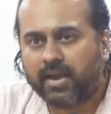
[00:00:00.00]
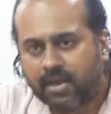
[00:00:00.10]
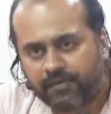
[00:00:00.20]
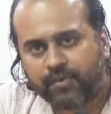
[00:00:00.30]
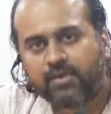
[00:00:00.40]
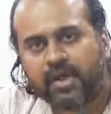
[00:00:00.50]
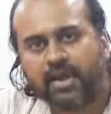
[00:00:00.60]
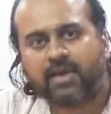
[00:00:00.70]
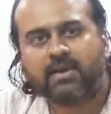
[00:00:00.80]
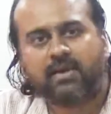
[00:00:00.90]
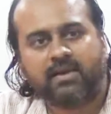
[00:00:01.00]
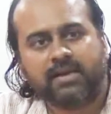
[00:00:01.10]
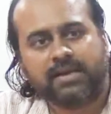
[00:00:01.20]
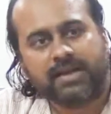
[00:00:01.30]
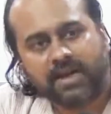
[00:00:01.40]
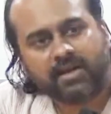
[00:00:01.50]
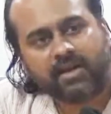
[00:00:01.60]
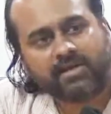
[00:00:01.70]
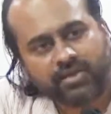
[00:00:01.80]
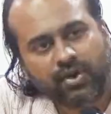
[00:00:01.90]
If you can get
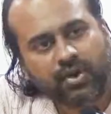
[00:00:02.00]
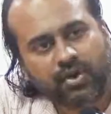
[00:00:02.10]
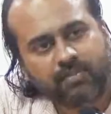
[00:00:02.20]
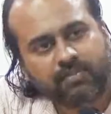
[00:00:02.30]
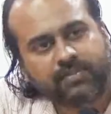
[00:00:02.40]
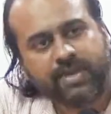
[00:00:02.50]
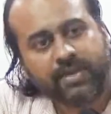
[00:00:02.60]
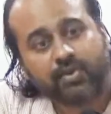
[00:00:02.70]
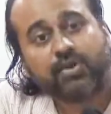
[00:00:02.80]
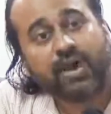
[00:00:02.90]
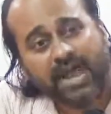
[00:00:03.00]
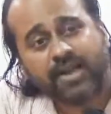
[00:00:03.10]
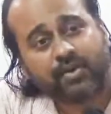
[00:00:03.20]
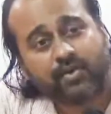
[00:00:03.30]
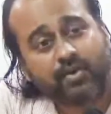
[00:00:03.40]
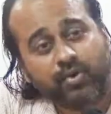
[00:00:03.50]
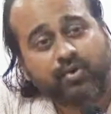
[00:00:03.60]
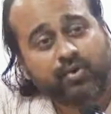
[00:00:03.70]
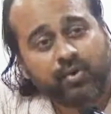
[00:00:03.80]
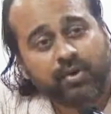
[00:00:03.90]
a job that you would like to
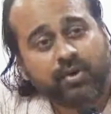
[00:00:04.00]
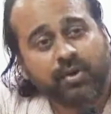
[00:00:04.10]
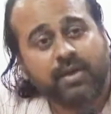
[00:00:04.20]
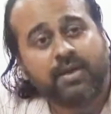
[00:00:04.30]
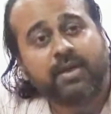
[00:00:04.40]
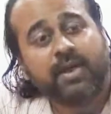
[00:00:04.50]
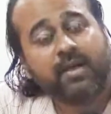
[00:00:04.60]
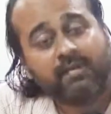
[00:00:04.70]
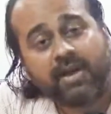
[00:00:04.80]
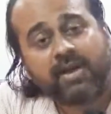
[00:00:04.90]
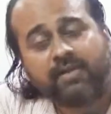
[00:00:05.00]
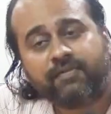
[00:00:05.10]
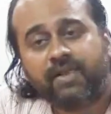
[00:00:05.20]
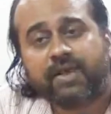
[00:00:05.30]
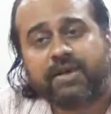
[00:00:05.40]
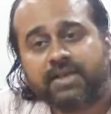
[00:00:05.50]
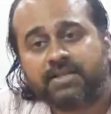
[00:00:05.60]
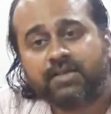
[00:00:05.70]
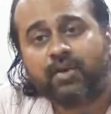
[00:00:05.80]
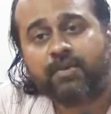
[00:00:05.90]
do, even if it
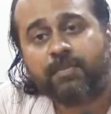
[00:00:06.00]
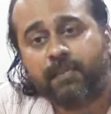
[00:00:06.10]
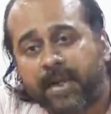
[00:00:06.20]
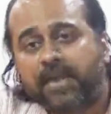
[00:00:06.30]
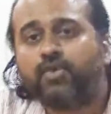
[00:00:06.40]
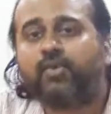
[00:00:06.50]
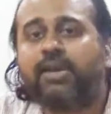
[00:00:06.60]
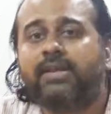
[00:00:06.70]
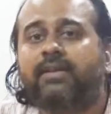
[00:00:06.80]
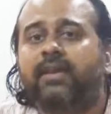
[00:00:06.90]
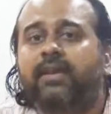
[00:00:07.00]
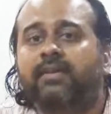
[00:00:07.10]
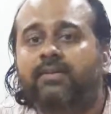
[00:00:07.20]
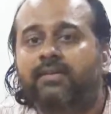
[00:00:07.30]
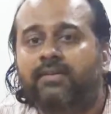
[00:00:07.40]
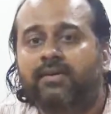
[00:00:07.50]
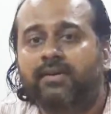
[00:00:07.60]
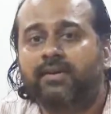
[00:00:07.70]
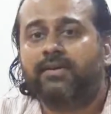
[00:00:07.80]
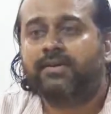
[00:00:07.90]
does not pay you anything,
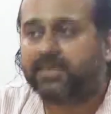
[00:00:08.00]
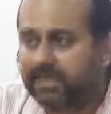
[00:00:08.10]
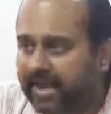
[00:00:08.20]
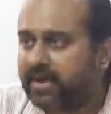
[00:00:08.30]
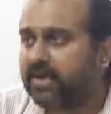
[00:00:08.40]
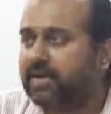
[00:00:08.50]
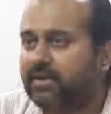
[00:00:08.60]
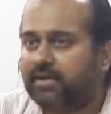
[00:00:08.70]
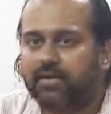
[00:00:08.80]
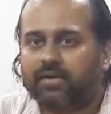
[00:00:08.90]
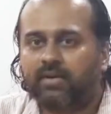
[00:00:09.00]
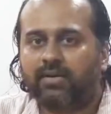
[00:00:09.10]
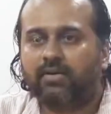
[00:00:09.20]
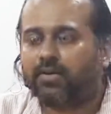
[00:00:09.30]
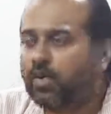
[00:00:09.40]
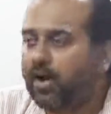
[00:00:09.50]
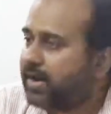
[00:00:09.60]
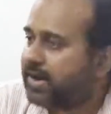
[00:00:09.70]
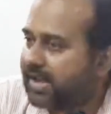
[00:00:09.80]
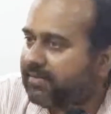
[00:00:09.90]
then you are
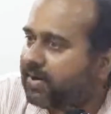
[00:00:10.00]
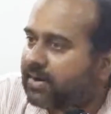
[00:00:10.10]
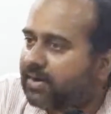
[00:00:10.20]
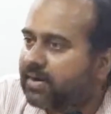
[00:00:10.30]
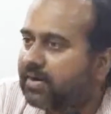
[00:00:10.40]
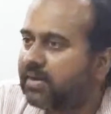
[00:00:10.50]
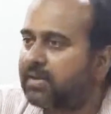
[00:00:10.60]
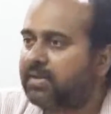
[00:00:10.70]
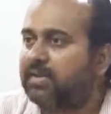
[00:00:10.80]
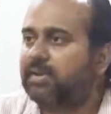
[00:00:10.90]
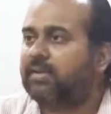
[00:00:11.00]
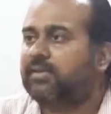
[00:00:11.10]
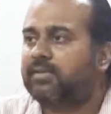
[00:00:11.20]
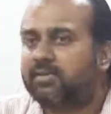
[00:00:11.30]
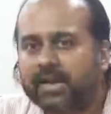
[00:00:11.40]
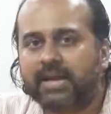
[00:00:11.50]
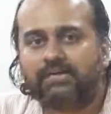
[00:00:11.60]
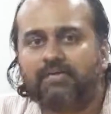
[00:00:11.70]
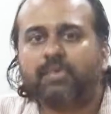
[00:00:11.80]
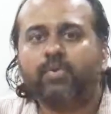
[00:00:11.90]
in heaven. Then
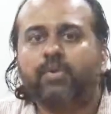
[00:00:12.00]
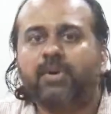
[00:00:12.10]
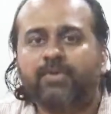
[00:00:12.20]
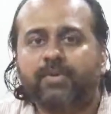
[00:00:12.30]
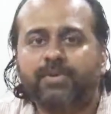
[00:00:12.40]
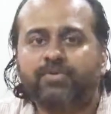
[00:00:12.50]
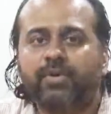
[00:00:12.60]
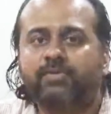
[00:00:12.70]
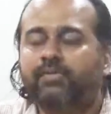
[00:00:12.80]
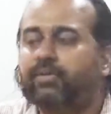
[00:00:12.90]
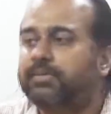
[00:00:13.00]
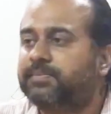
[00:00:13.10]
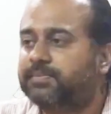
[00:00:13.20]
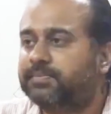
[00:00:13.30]
every moment will be joyful.